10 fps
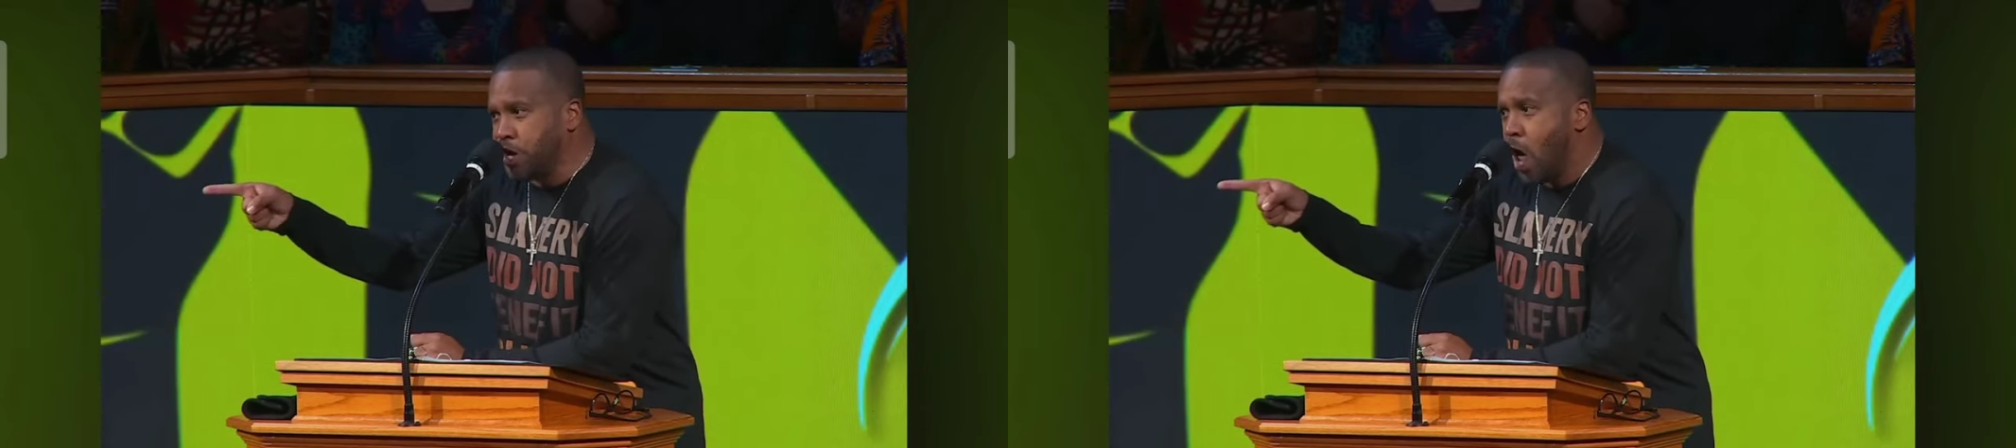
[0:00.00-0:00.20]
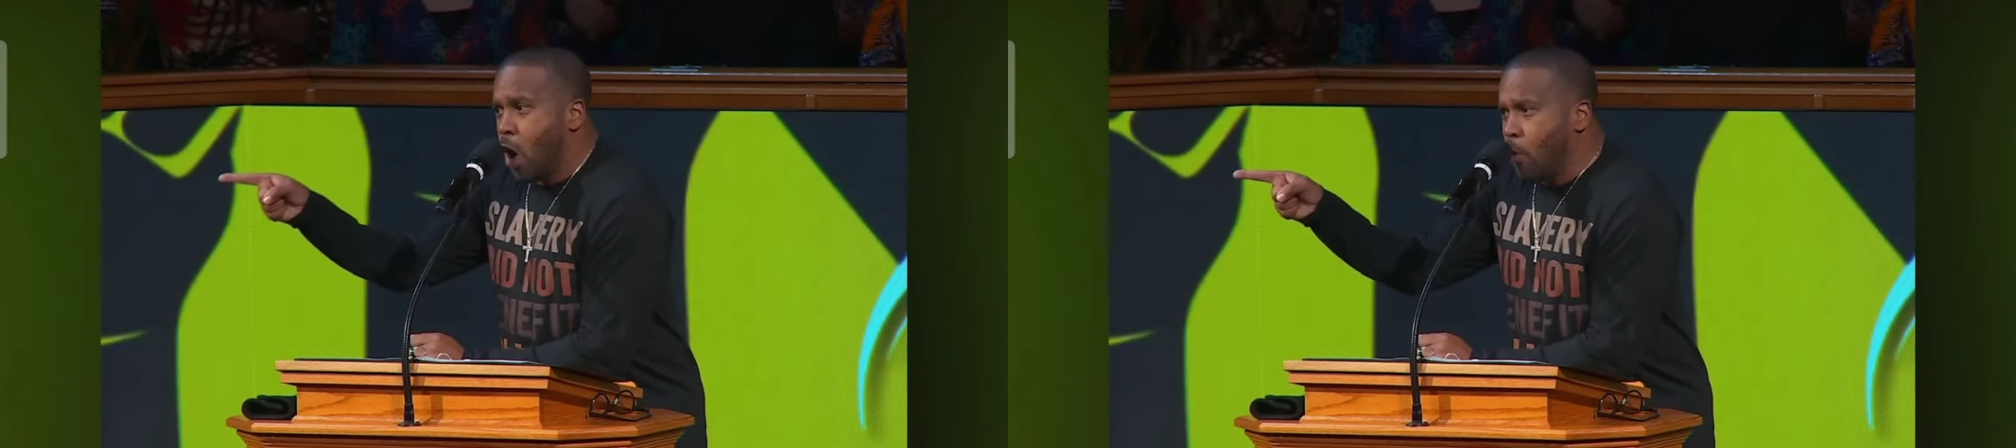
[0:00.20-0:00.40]

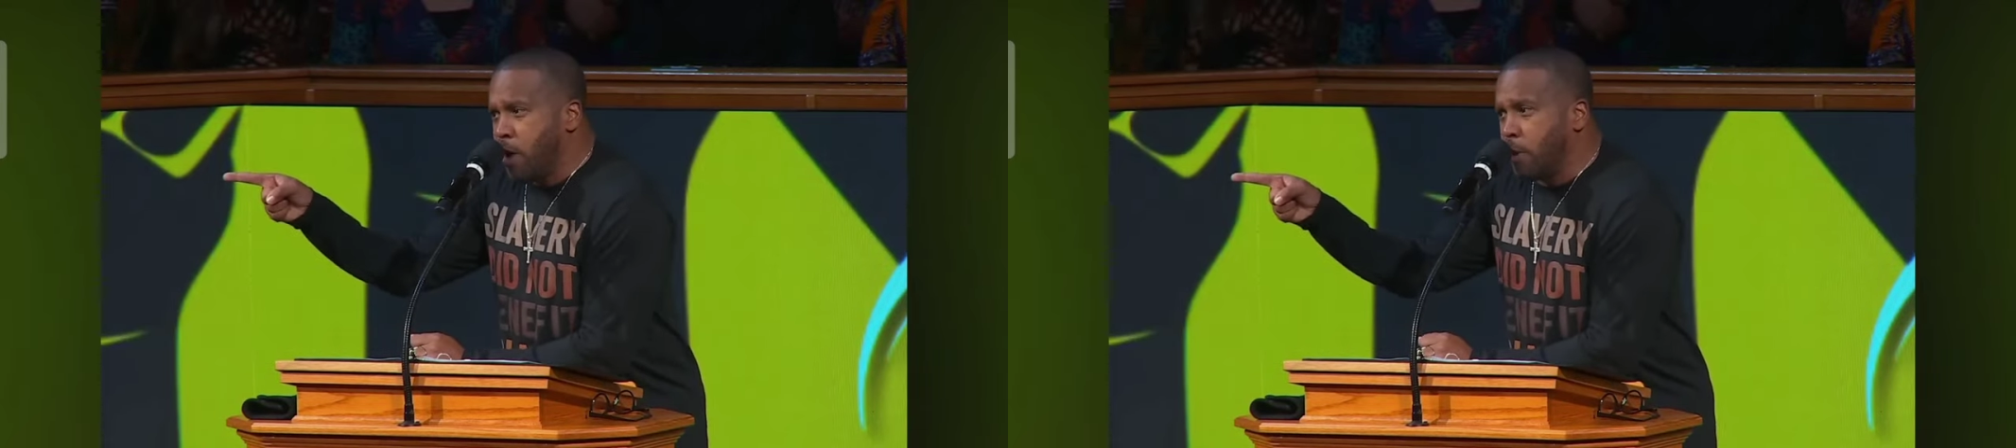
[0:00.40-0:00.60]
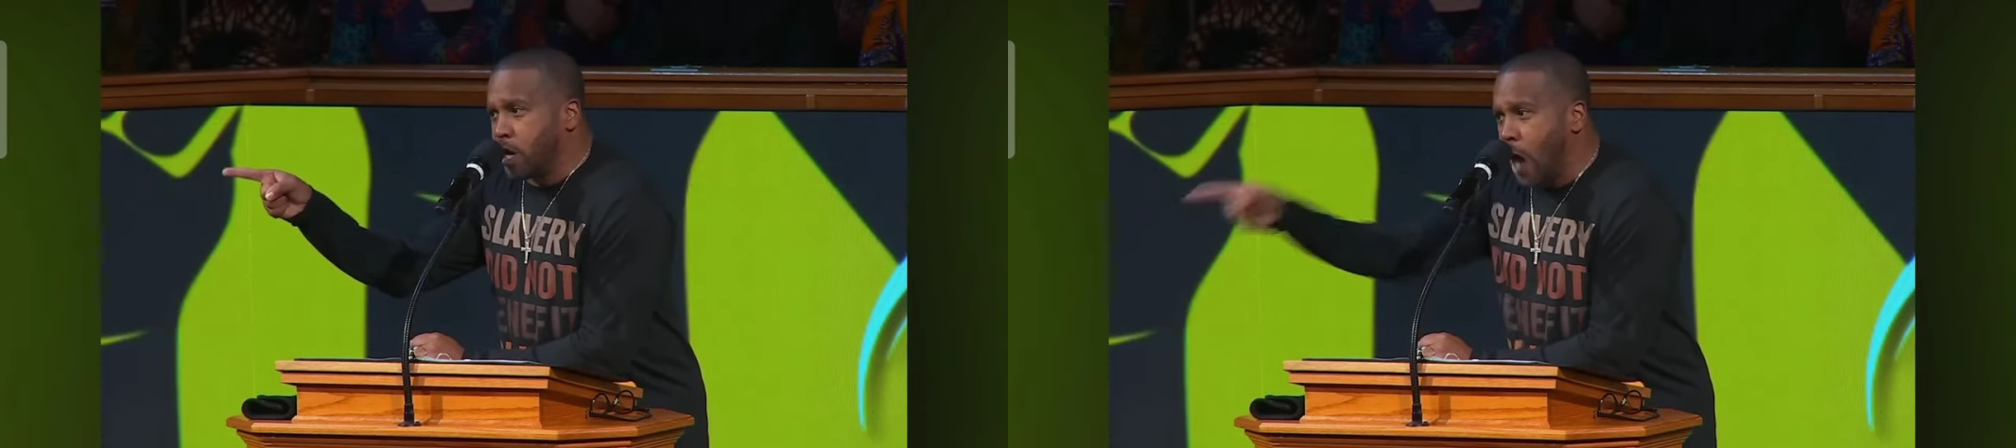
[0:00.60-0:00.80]
we
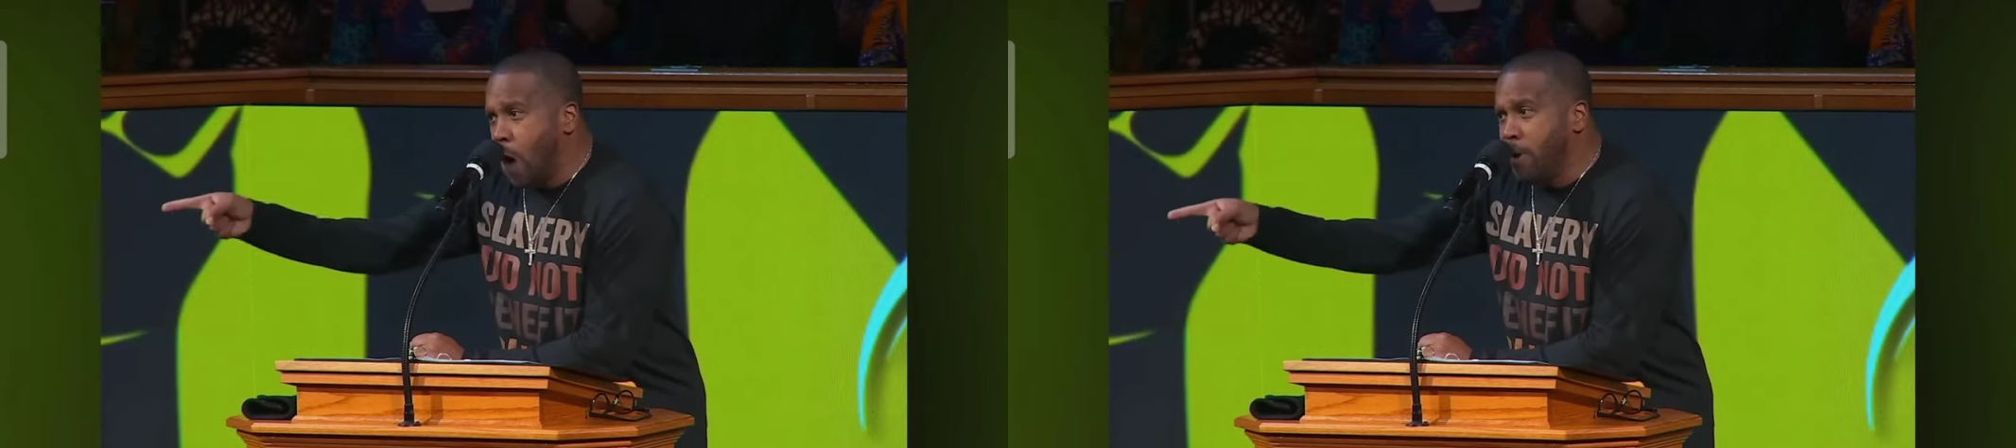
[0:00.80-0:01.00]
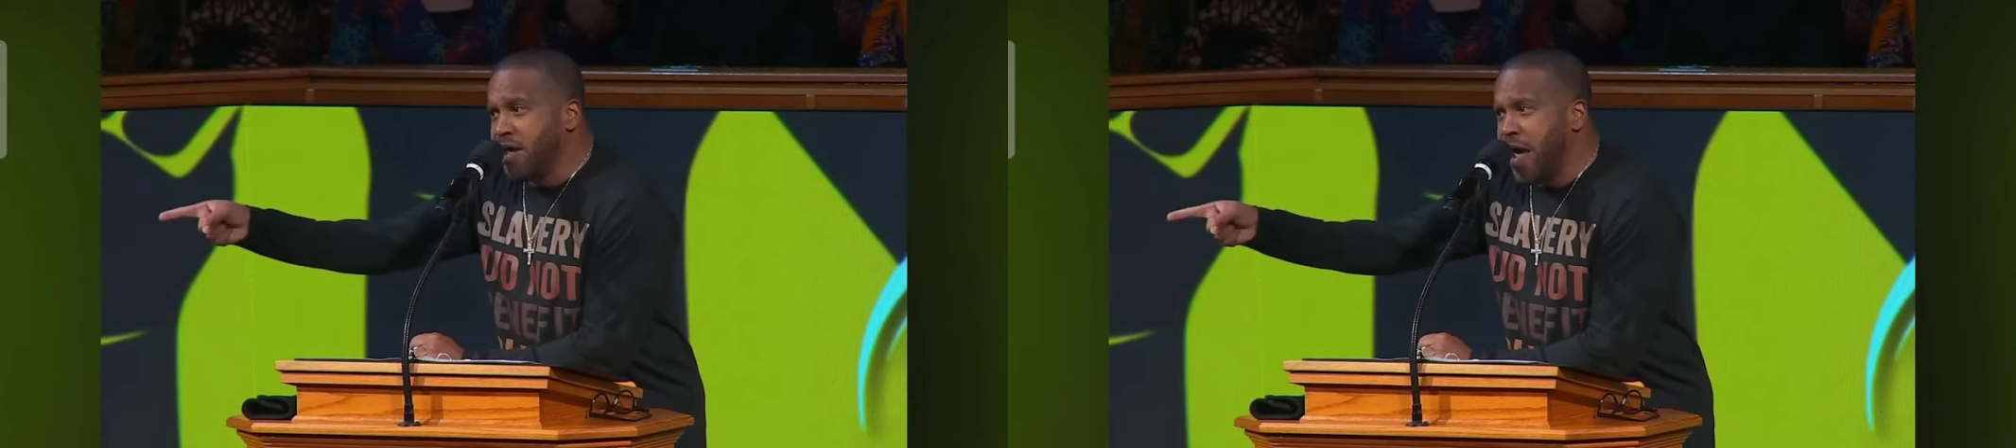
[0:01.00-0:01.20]
were
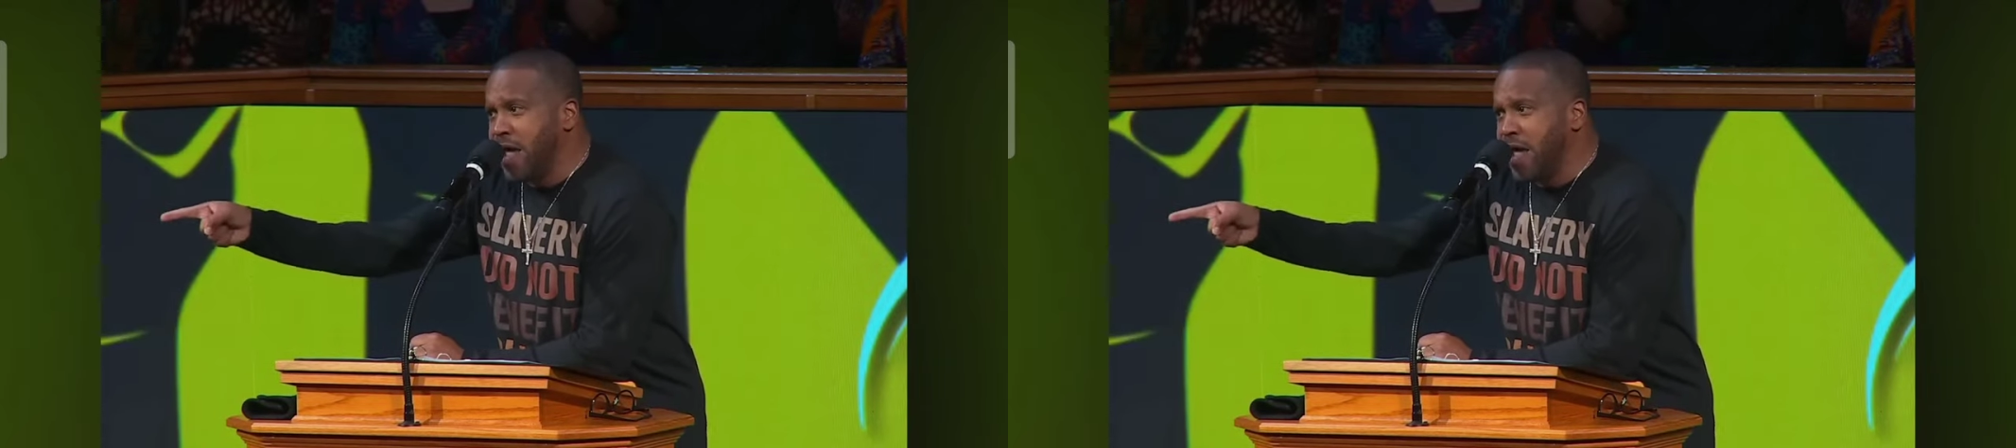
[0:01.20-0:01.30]
going in.